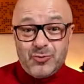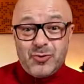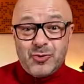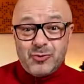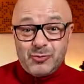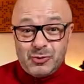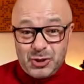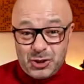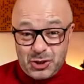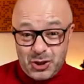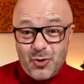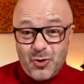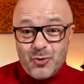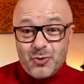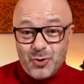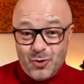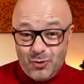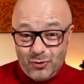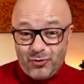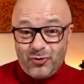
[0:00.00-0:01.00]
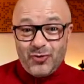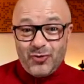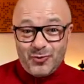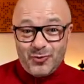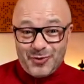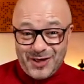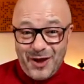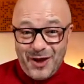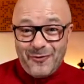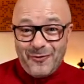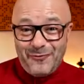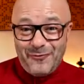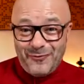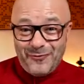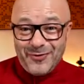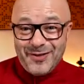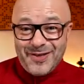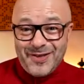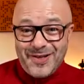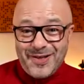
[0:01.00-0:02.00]
to show your true self,
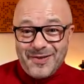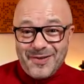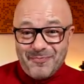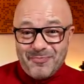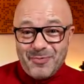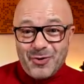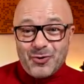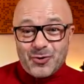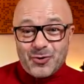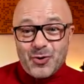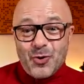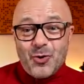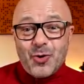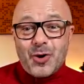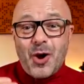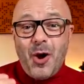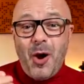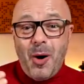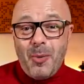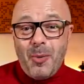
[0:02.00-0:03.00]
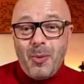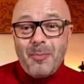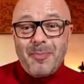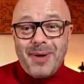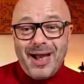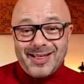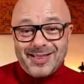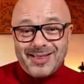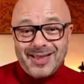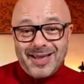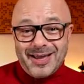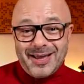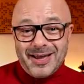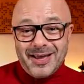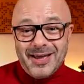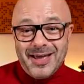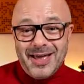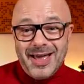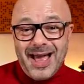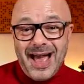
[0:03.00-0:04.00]
because you're combating
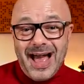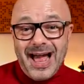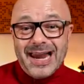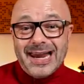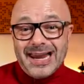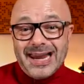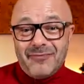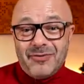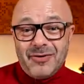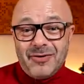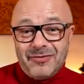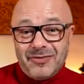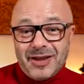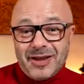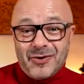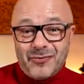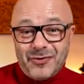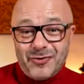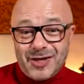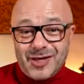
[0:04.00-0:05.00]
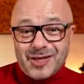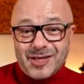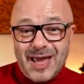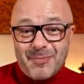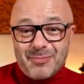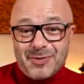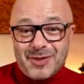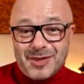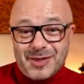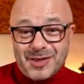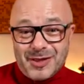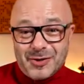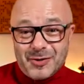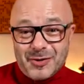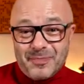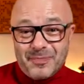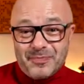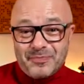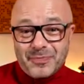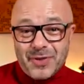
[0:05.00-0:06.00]
a level of increased
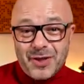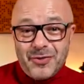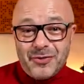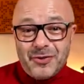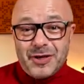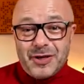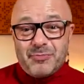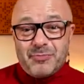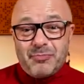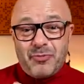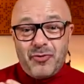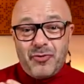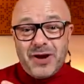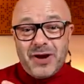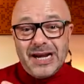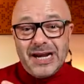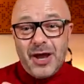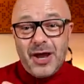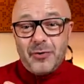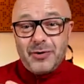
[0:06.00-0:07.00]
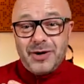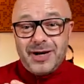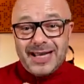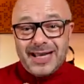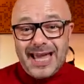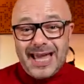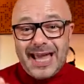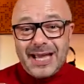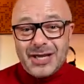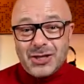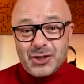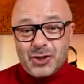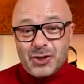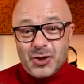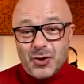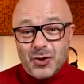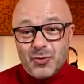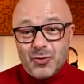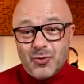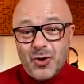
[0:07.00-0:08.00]
skepticism that is preloaded against
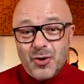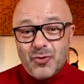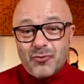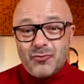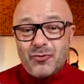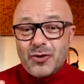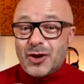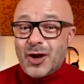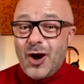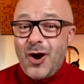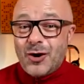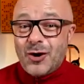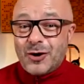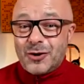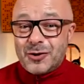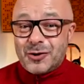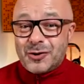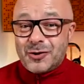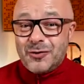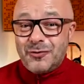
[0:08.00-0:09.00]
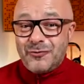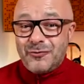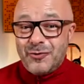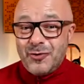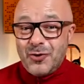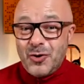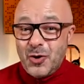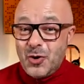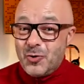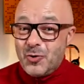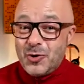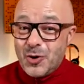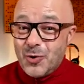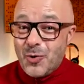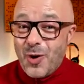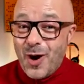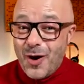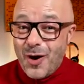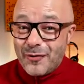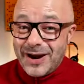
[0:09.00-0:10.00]
you, regardless of who you
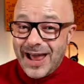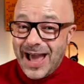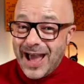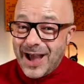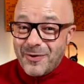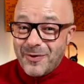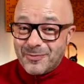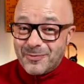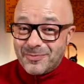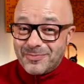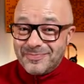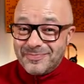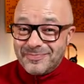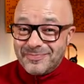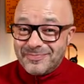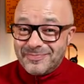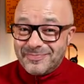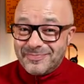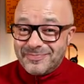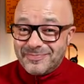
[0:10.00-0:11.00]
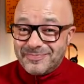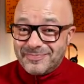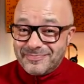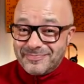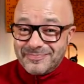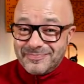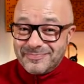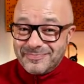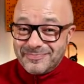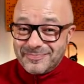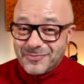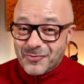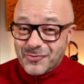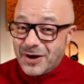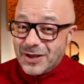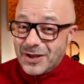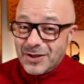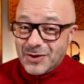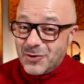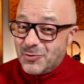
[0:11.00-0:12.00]
are and how
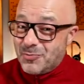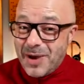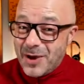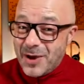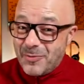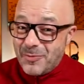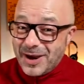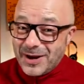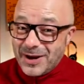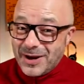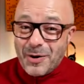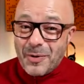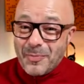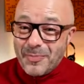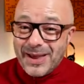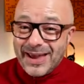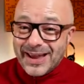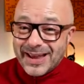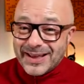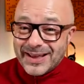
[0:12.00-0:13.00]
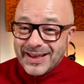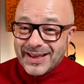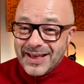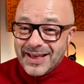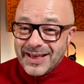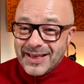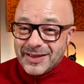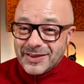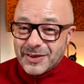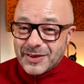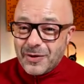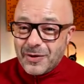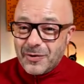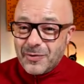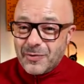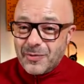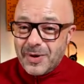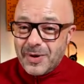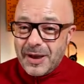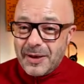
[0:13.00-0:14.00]
great you may or may not be.
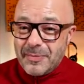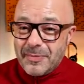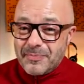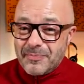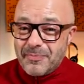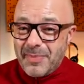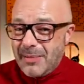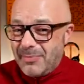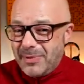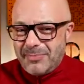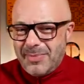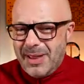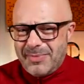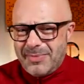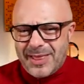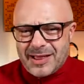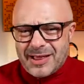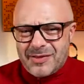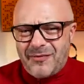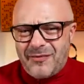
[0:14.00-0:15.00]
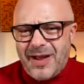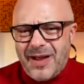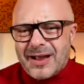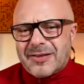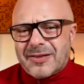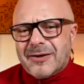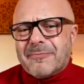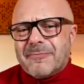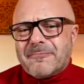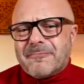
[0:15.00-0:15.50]
So maybe that's a factor.